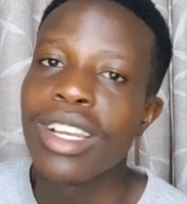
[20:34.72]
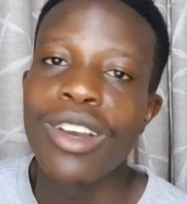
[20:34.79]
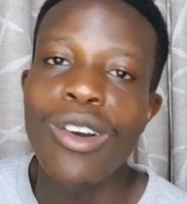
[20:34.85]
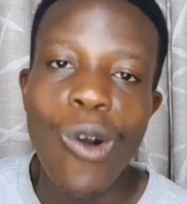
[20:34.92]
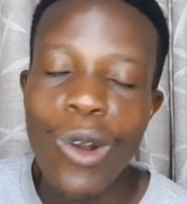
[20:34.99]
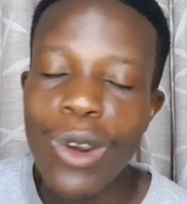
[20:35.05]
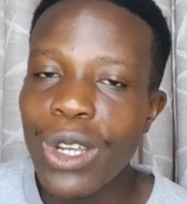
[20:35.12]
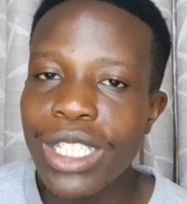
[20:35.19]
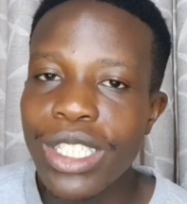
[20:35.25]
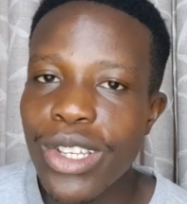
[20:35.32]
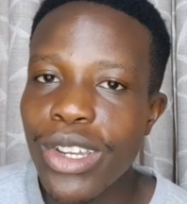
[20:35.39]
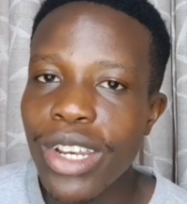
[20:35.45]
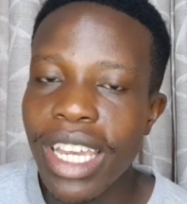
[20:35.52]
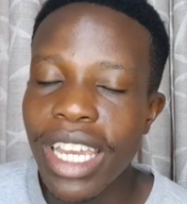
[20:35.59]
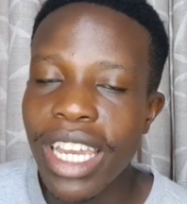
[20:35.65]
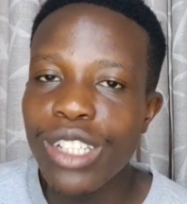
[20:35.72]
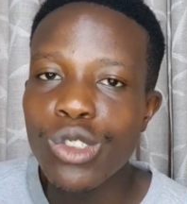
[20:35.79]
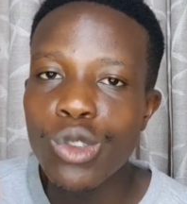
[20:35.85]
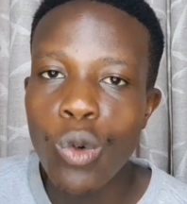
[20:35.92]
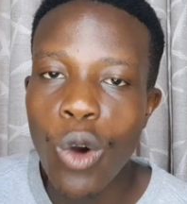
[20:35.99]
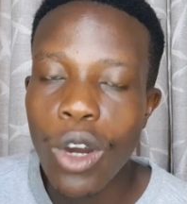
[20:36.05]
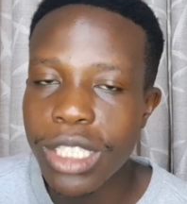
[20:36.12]
always tuning in
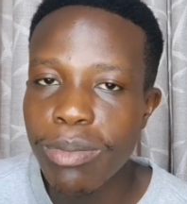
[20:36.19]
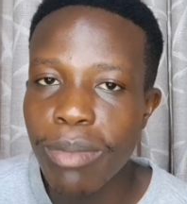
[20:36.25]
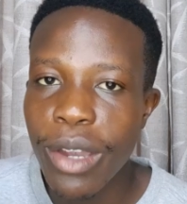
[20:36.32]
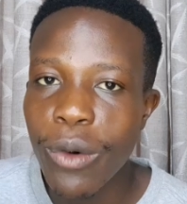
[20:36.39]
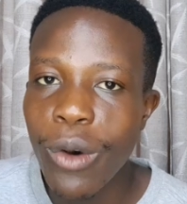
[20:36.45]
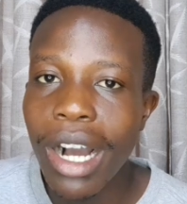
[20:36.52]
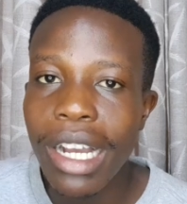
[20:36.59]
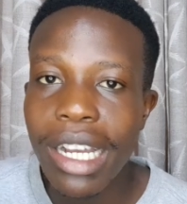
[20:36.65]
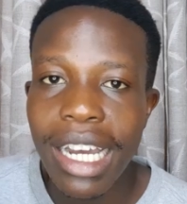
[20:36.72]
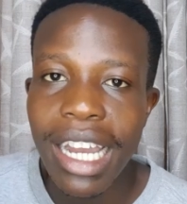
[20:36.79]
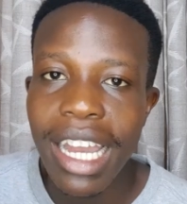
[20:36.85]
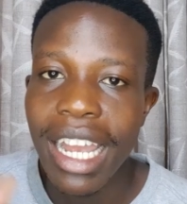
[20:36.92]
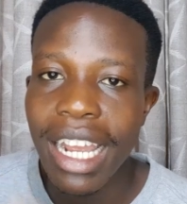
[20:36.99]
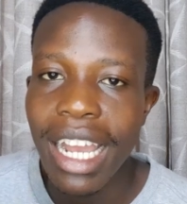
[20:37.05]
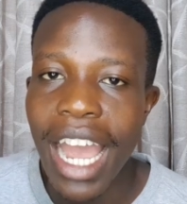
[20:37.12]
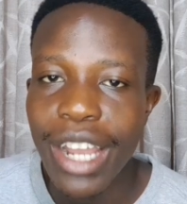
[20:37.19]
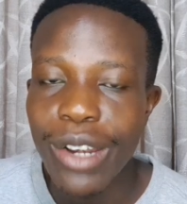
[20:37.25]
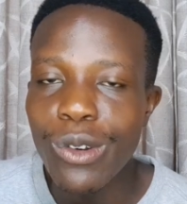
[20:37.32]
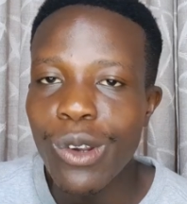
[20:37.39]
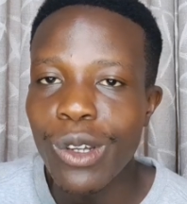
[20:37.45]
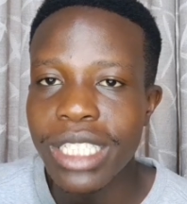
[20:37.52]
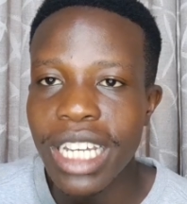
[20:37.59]
to watch my work. I
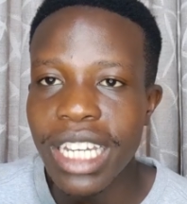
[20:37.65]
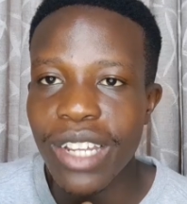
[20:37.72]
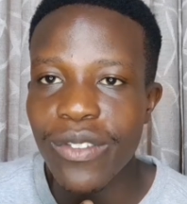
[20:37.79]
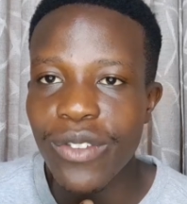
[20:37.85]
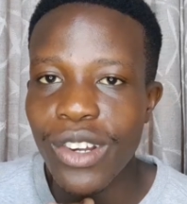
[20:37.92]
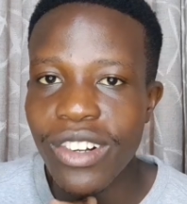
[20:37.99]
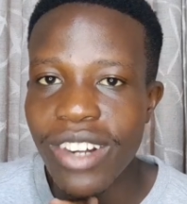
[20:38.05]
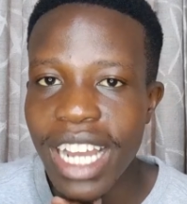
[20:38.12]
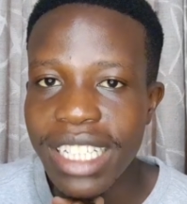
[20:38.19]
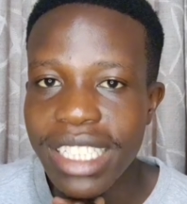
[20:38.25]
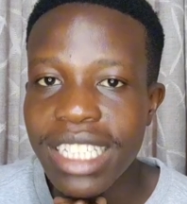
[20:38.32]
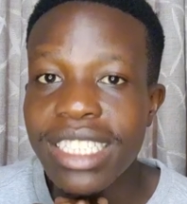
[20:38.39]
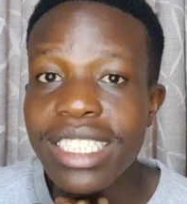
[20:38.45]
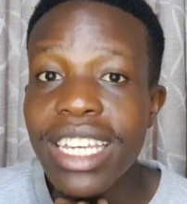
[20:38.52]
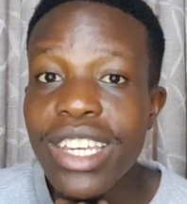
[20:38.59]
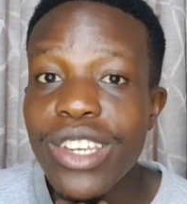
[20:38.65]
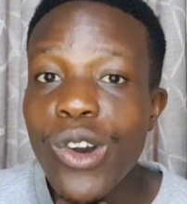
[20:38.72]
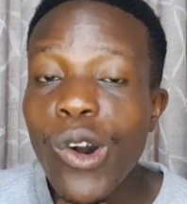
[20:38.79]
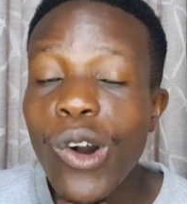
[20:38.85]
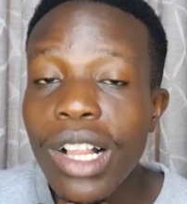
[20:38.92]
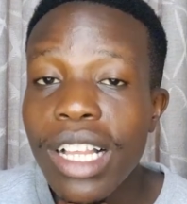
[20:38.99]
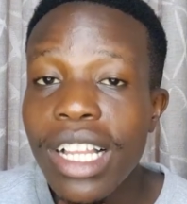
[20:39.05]
do not take it for granted. See you
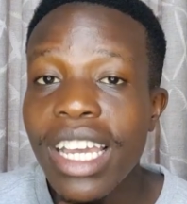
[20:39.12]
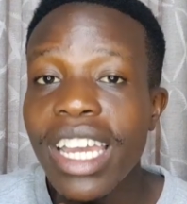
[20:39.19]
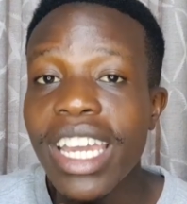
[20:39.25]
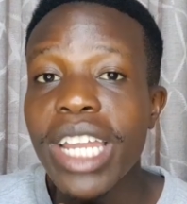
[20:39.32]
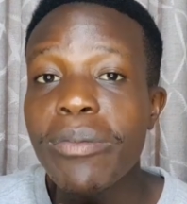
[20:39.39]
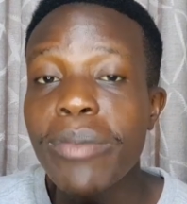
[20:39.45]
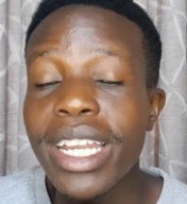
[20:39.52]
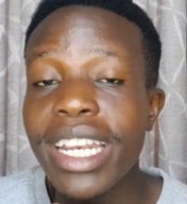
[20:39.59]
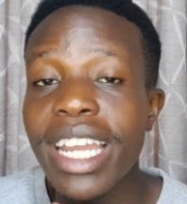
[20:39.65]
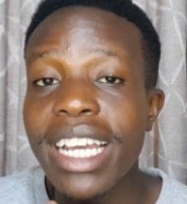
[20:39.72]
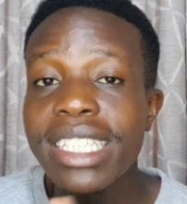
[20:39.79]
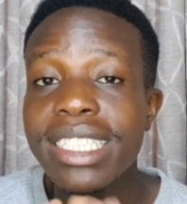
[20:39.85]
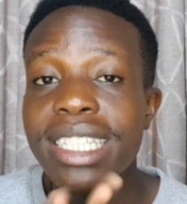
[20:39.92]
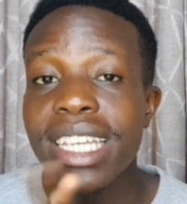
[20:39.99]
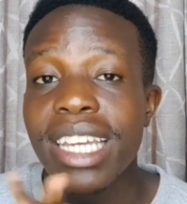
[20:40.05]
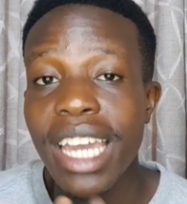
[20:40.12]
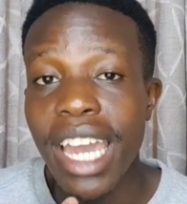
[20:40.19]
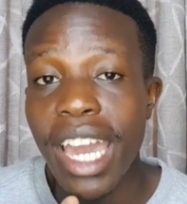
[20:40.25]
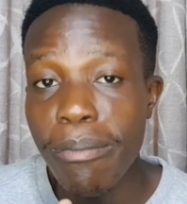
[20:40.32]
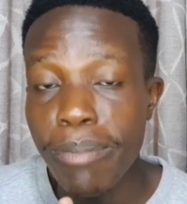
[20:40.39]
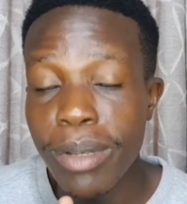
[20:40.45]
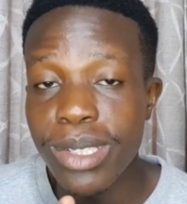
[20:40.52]
all in my next
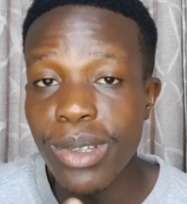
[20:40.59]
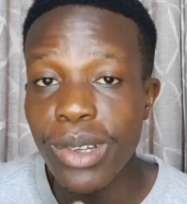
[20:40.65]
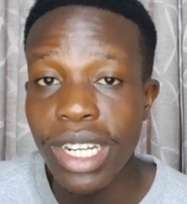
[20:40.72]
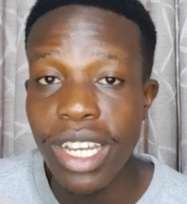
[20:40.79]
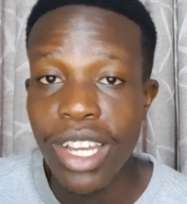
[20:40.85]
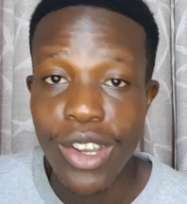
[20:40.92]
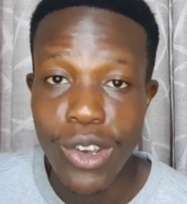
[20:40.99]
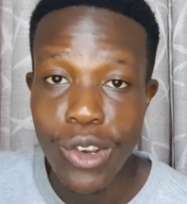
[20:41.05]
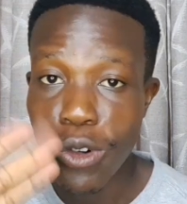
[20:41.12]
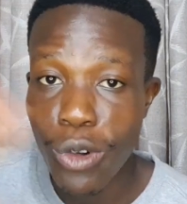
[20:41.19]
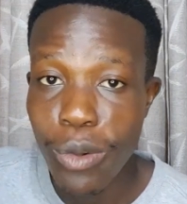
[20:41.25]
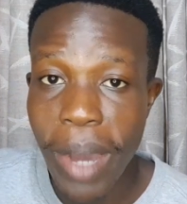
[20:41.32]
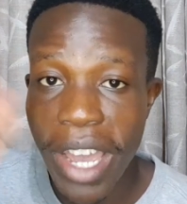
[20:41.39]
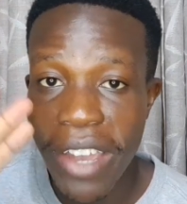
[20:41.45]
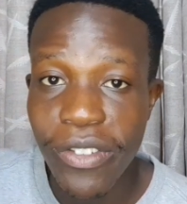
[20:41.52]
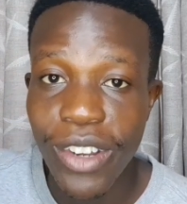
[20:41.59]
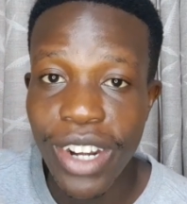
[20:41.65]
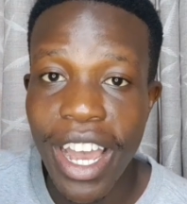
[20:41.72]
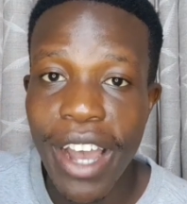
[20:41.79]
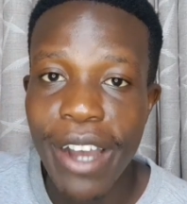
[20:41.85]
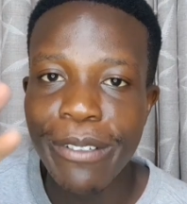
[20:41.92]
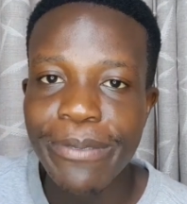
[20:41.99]
episode. Goodbye for
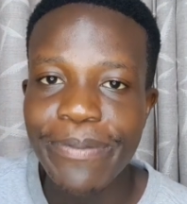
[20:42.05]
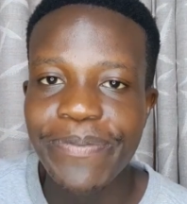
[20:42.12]
now.